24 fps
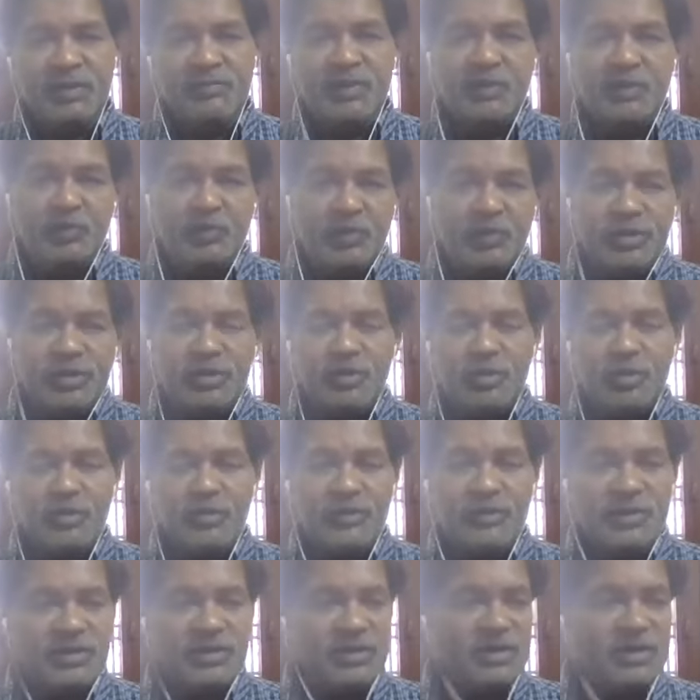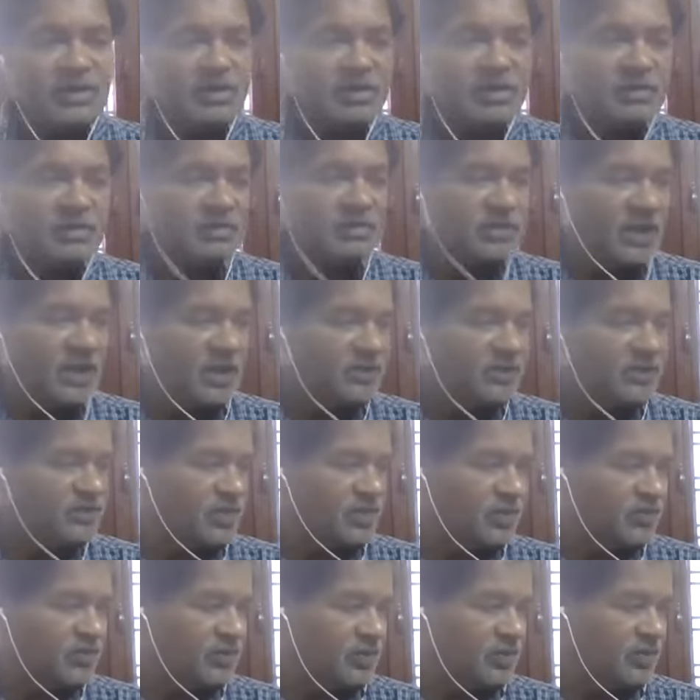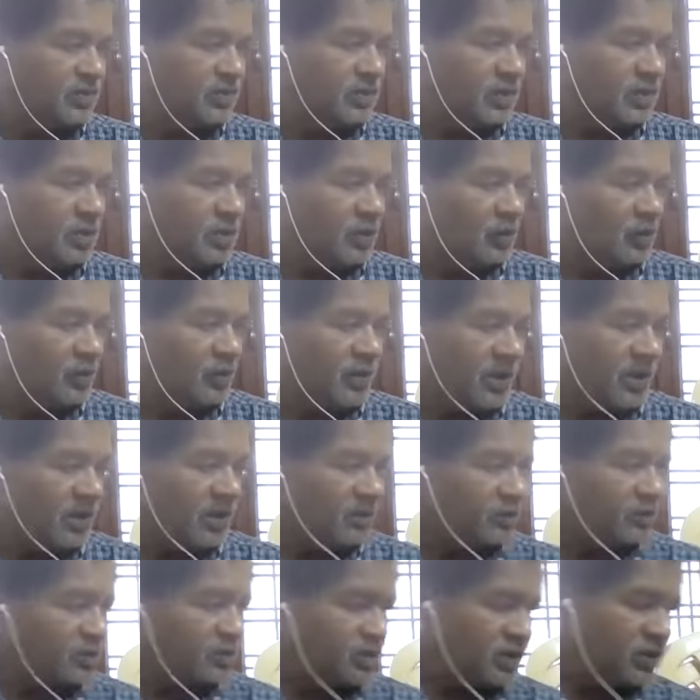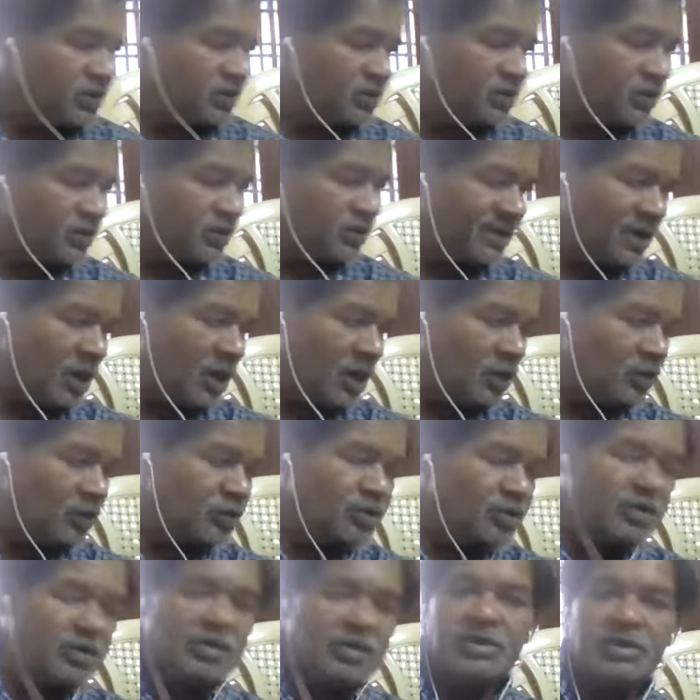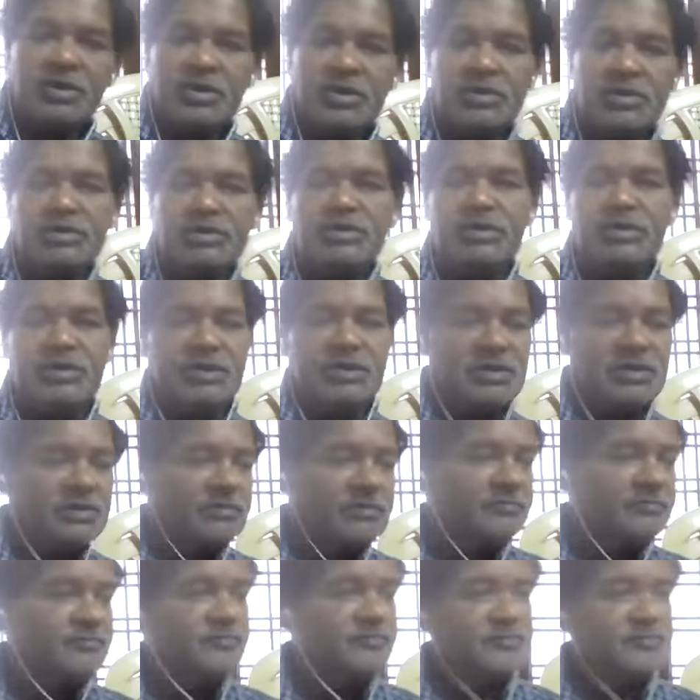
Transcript: when we go for taxation, we have to take into account the